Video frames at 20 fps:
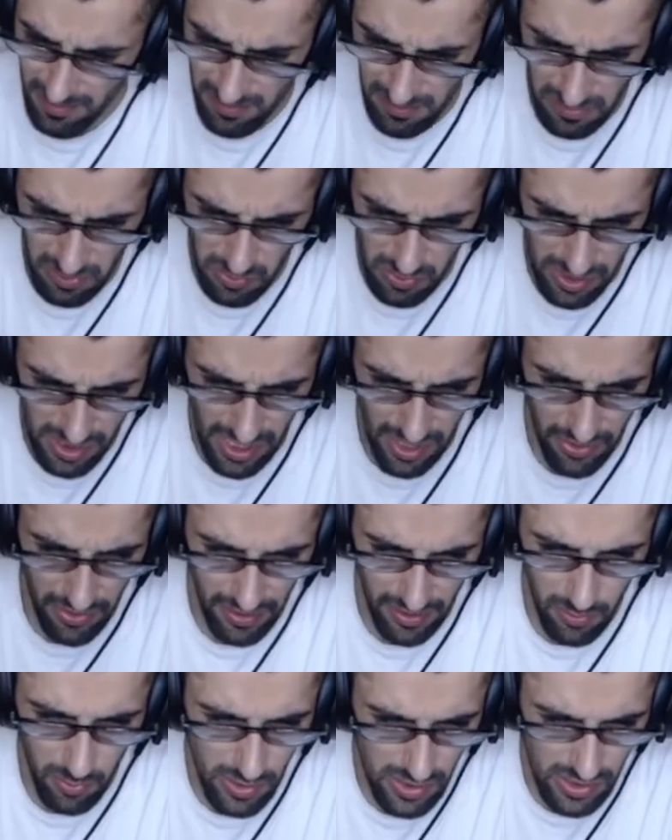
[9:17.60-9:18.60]
which I
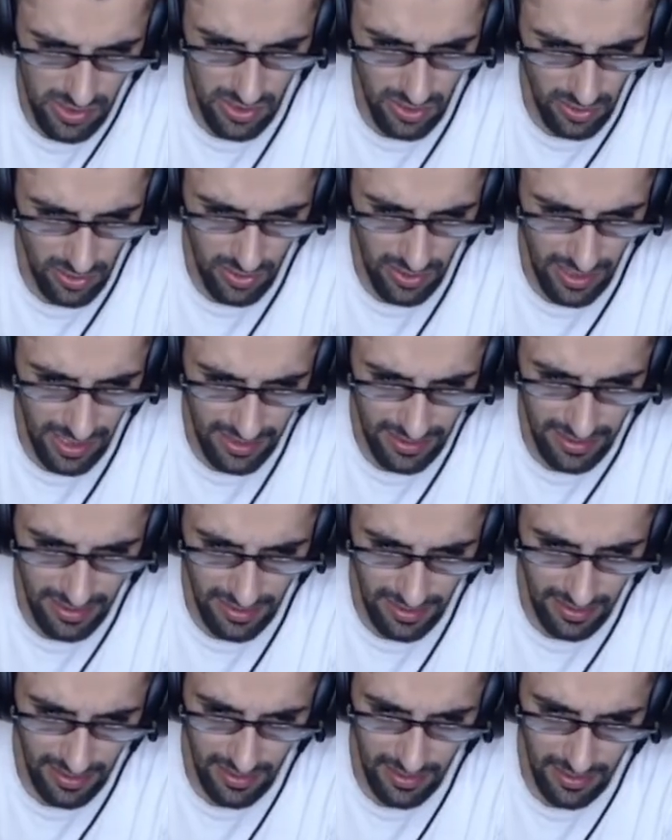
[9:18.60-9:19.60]
think wasn't a good
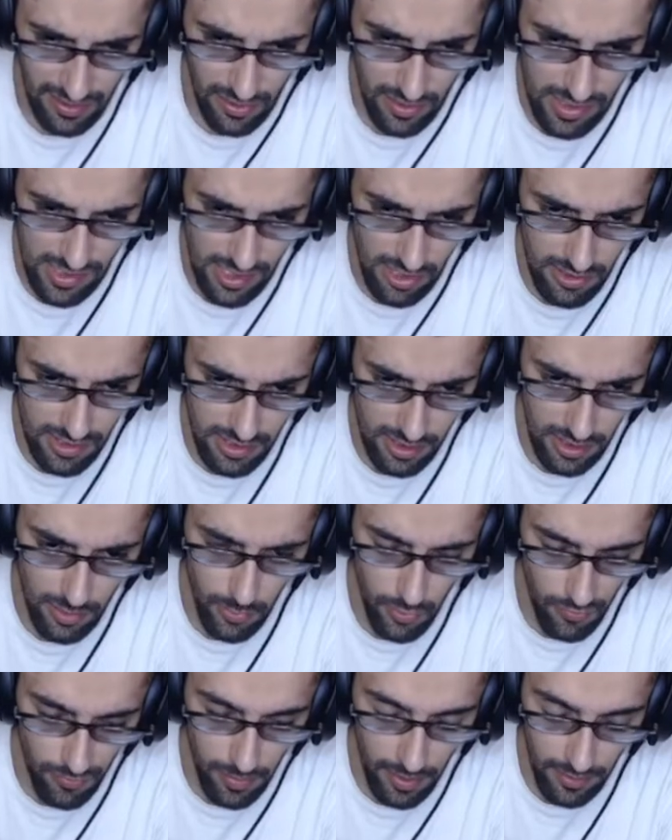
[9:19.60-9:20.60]
idea, because now he's going to
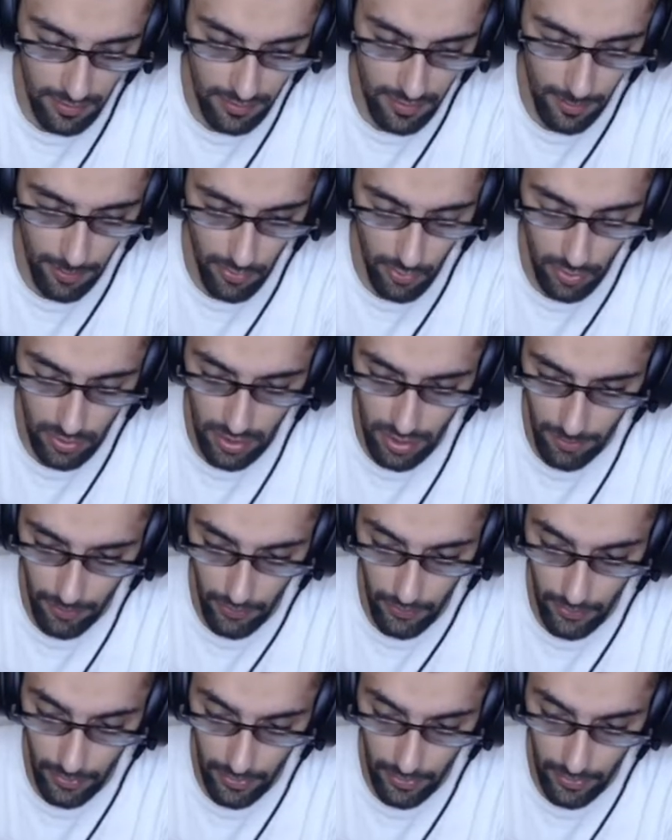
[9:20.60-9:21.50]
move the pawn up.